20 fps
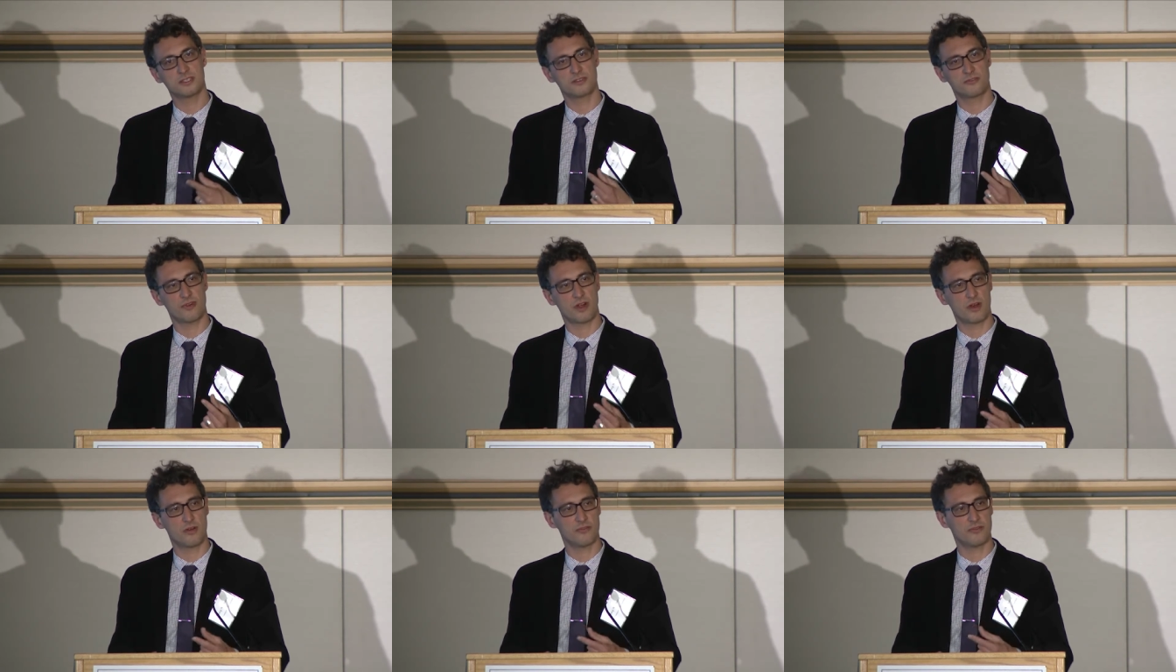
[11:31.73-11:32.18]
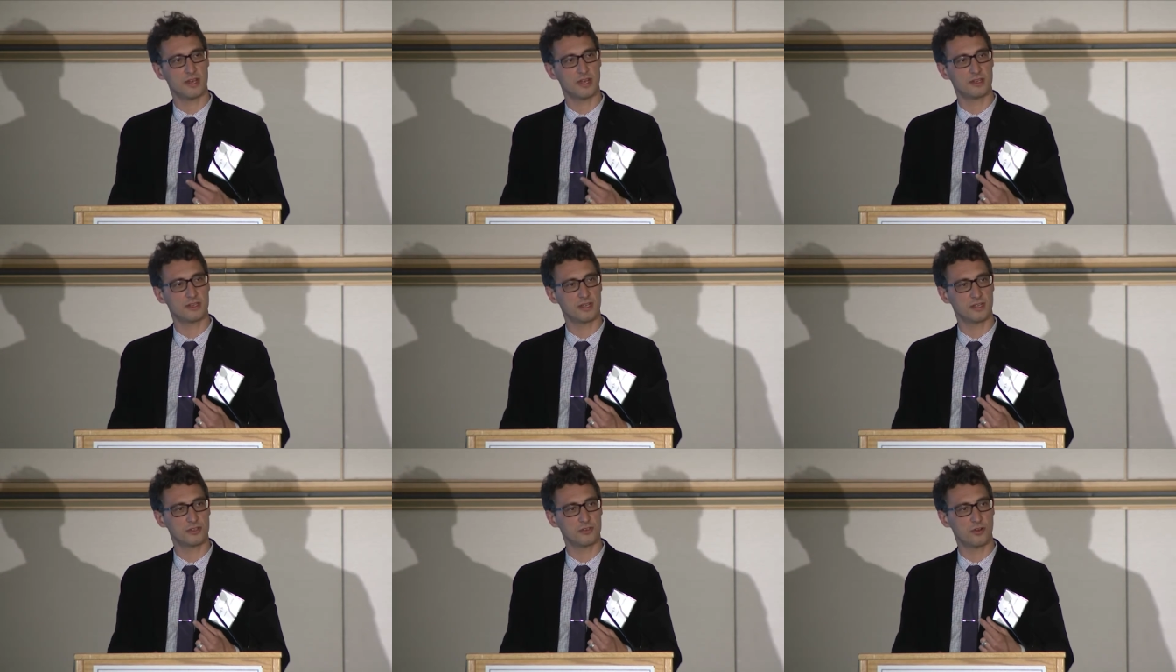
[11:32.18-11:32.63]
around
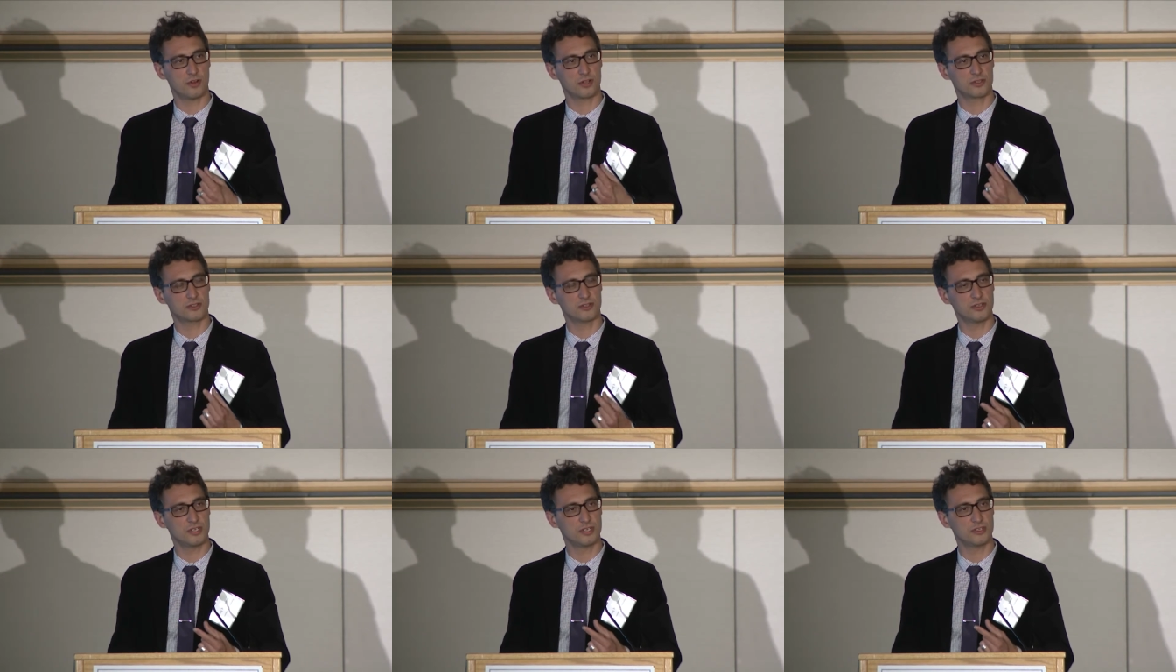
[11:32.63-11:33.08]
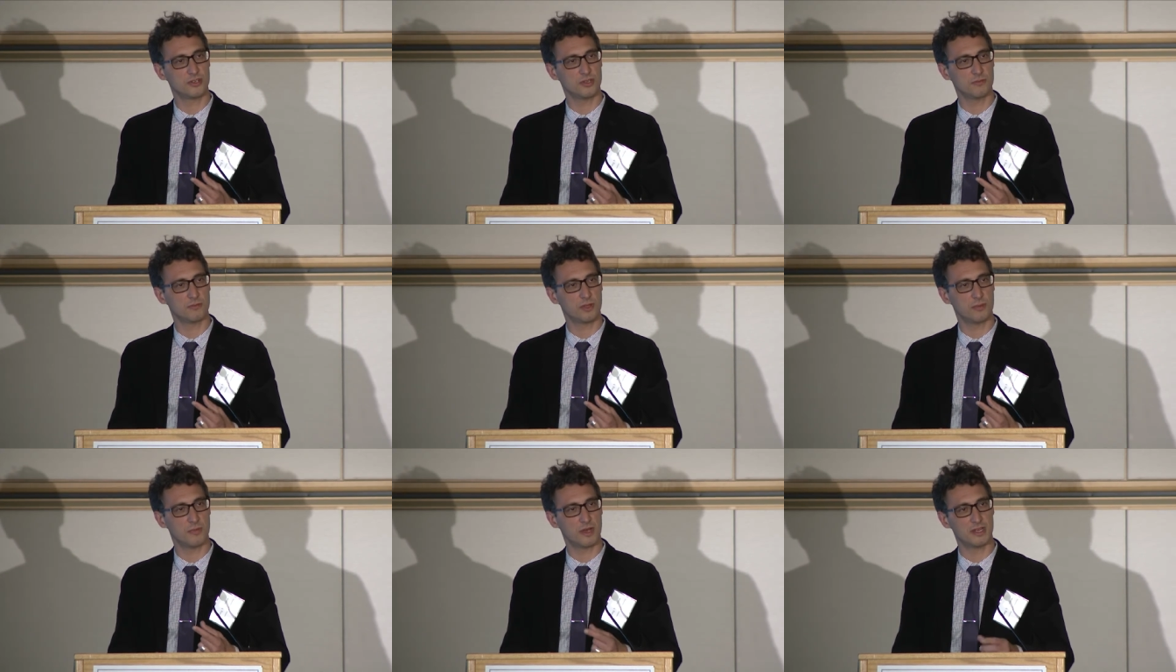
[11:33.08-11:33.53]
that you also need to
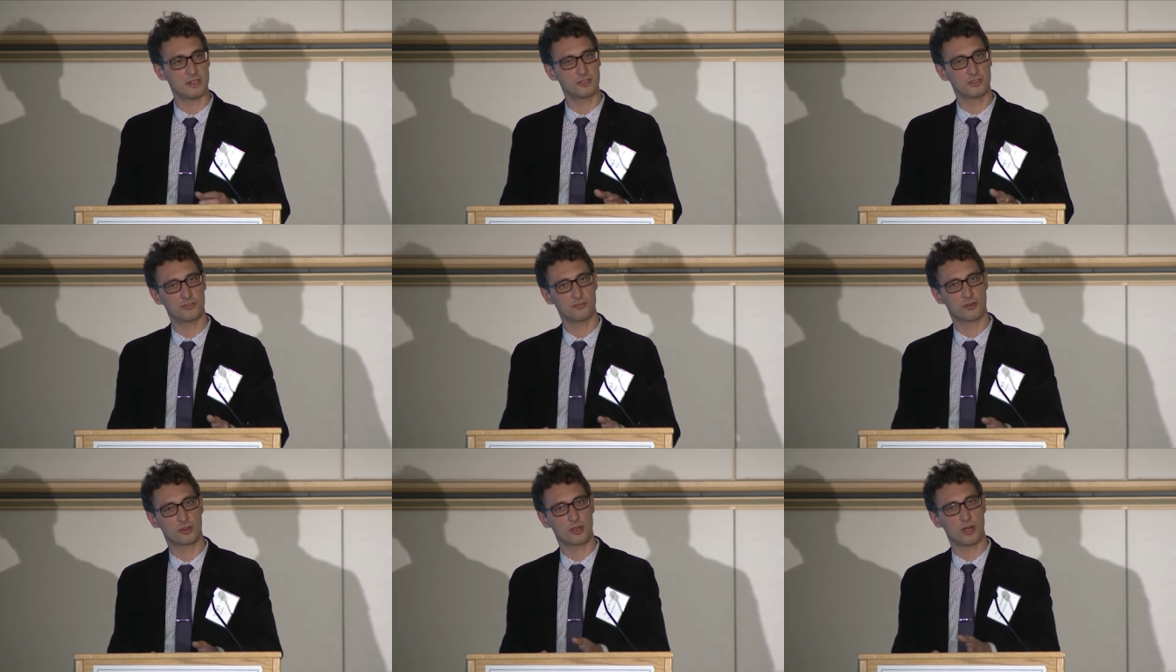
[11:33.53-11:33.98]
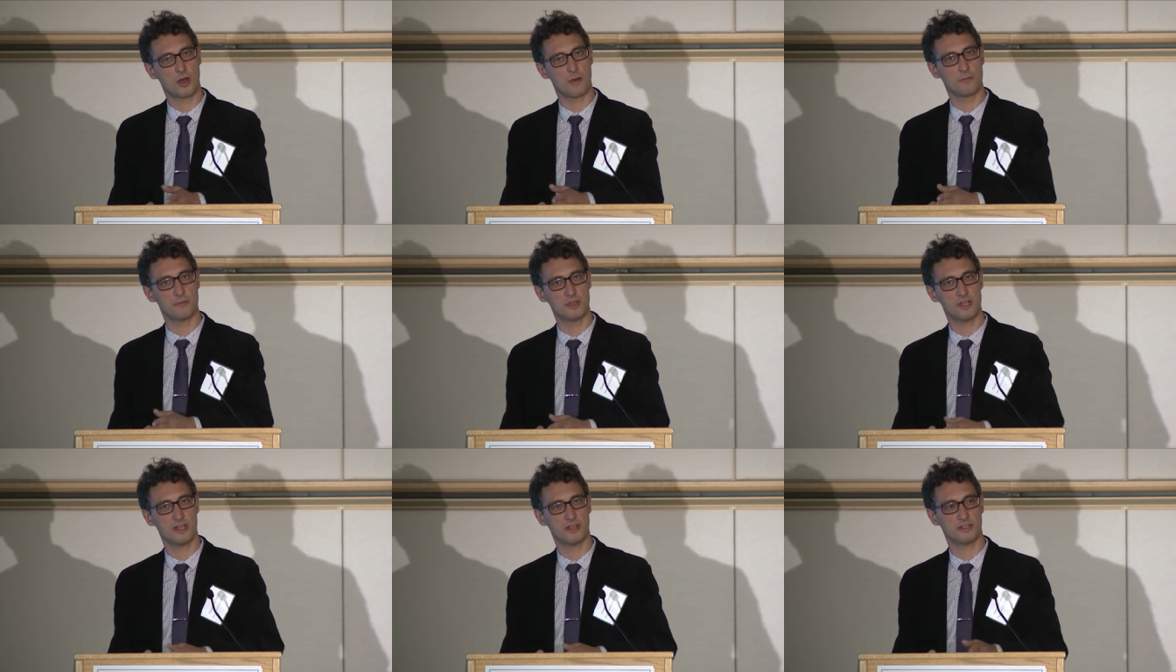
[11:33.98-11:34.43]
implement to
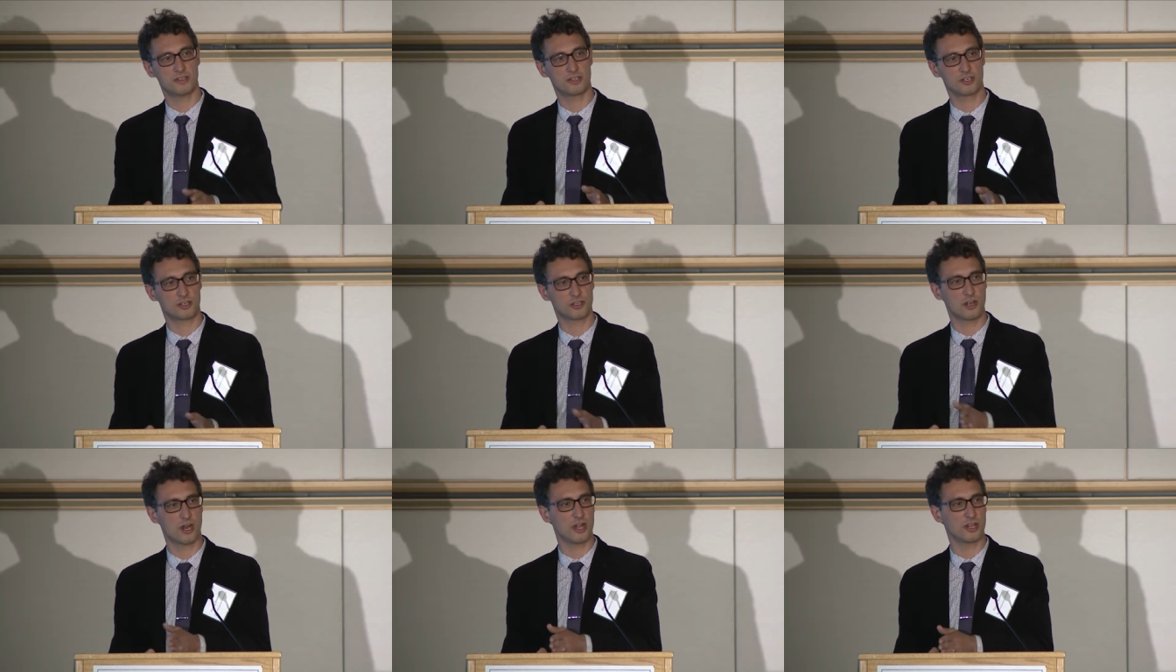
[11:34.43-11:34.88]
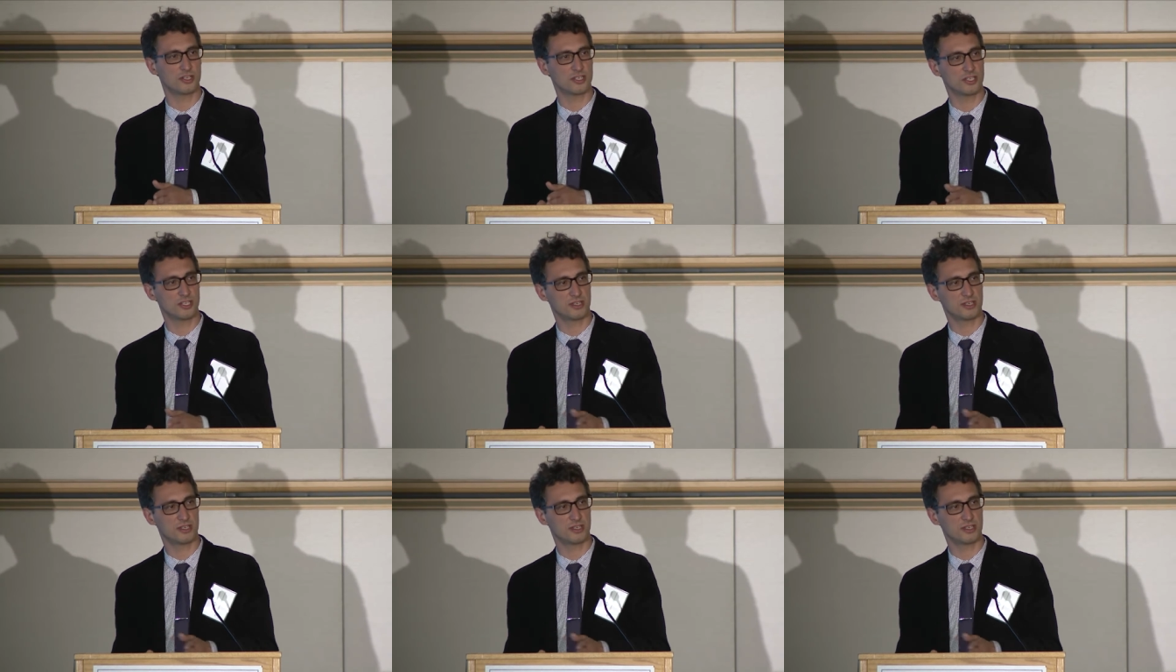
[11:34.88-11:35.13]
accompany the technology,